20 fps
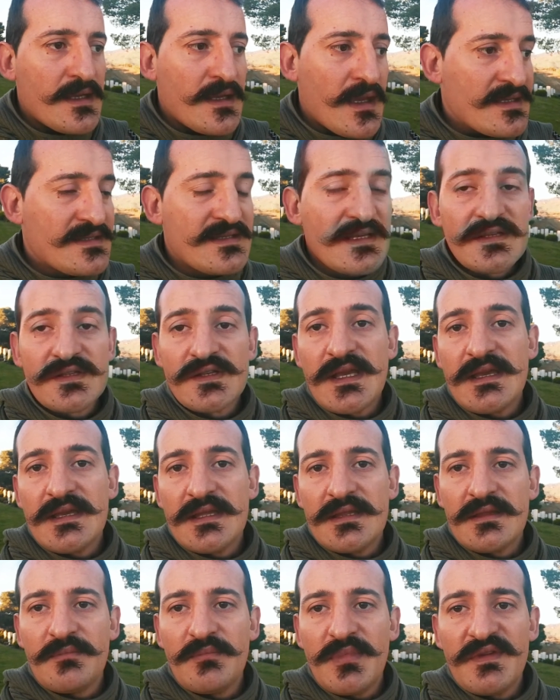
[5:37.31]
as I
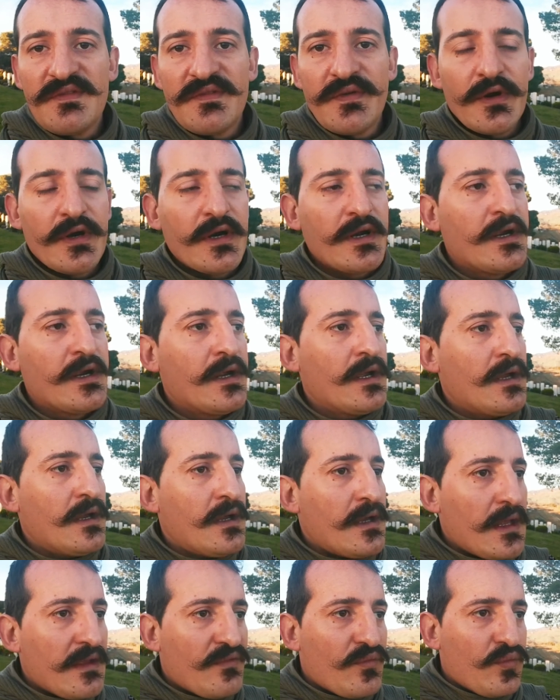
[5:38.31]
said before,
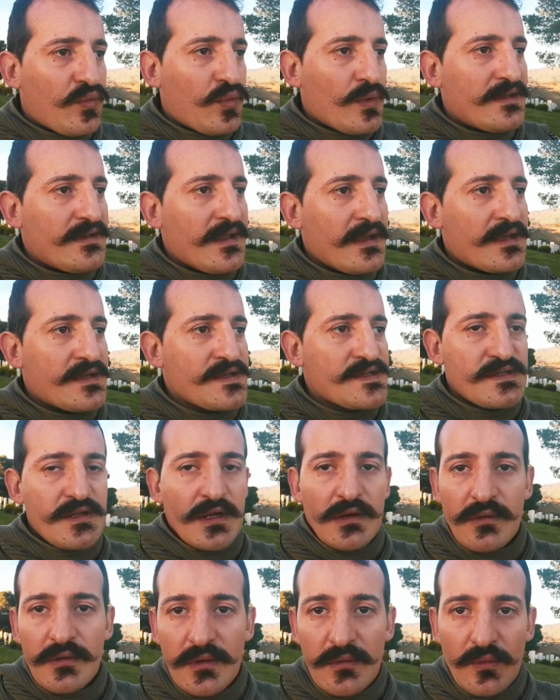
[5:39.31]
if we take a
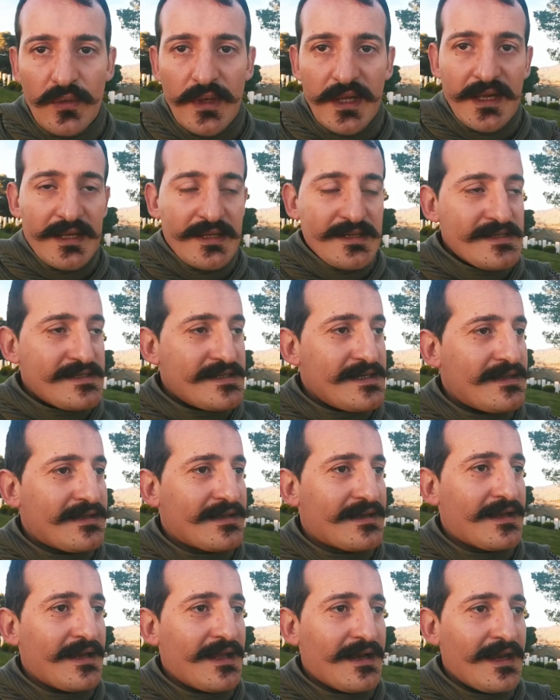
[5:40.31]
stone, we can see it
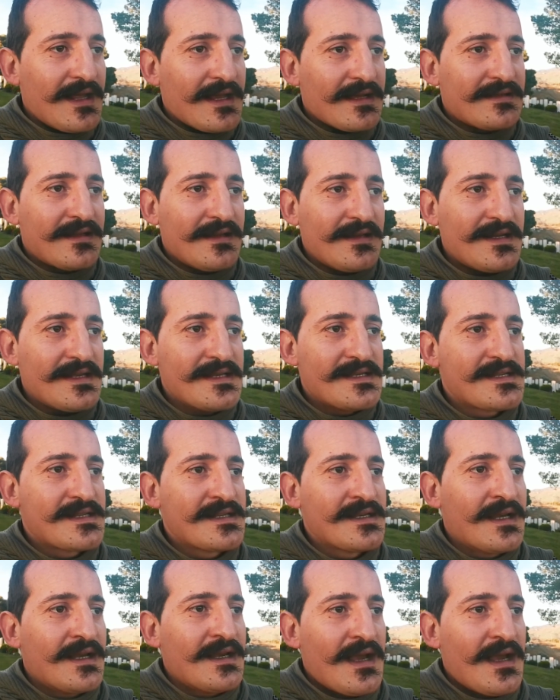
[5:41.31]
clearly, at least